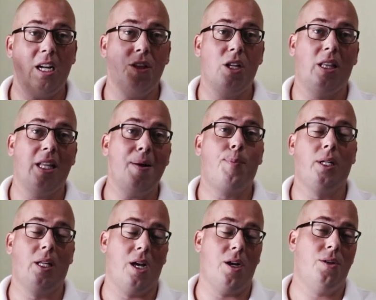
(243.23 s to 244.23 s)
on the link
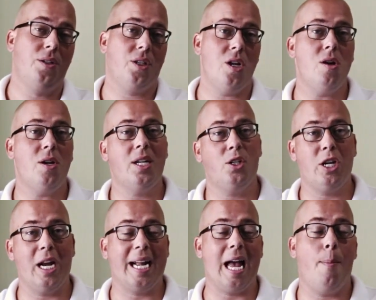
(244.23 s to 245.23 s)
below so you can
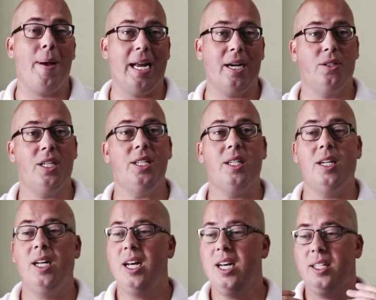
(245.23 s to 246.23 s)
check out Banner
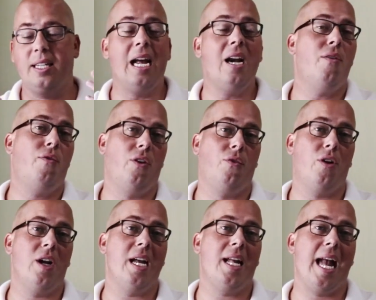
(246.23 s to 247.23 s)
Season, sign up for a
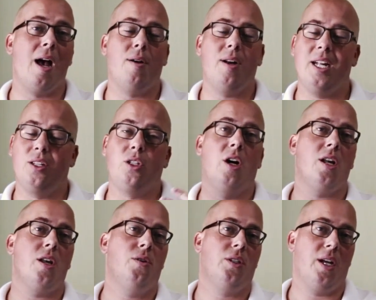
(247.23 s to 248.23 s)
free account, and start
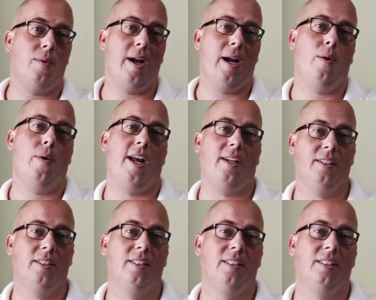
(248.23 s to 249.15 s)
using it right away.